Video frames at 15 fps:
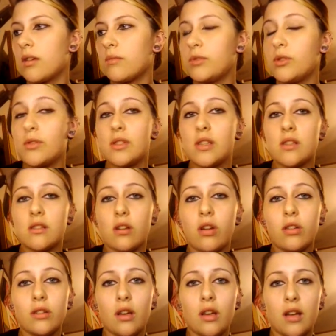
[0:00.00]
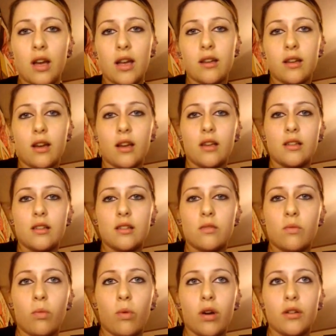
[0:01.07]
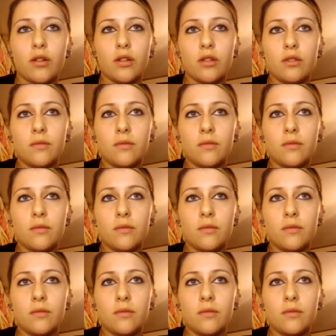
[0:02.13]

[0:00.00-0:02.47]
Use sea salt, non-iodized water,